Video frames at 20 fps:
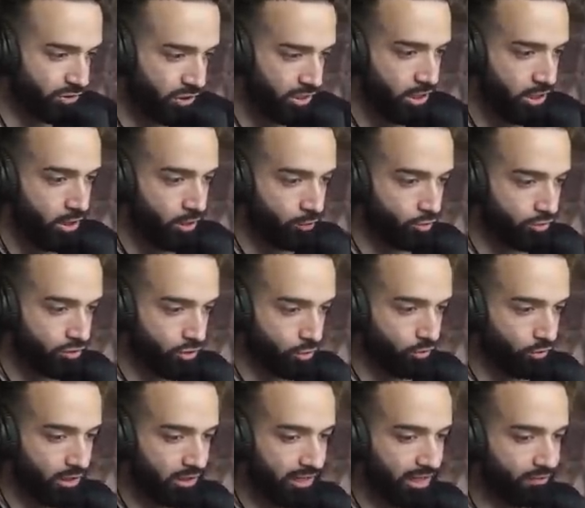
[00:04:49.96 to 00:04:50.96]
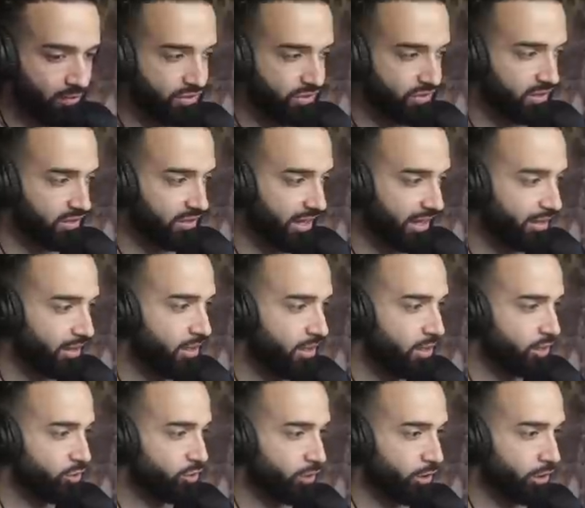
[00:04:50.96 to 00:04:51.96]
Those are the weird levels in the deck. So we're
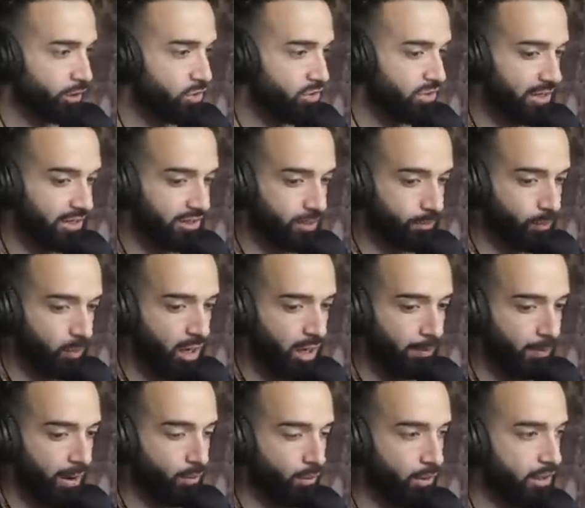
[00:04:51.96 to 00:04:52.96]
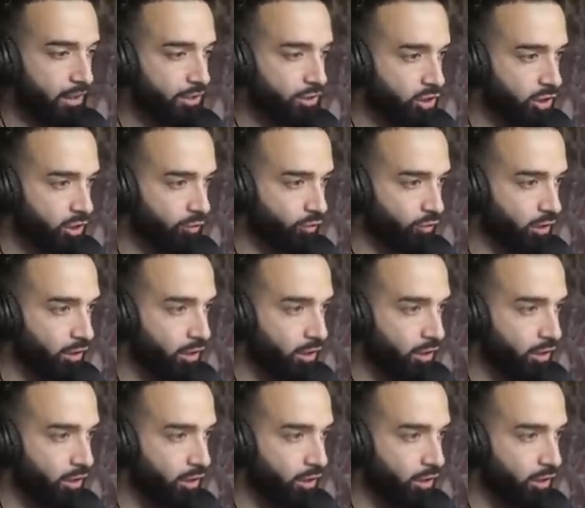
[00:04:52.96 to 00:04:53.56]
going to use that to pop, and we're going to search for,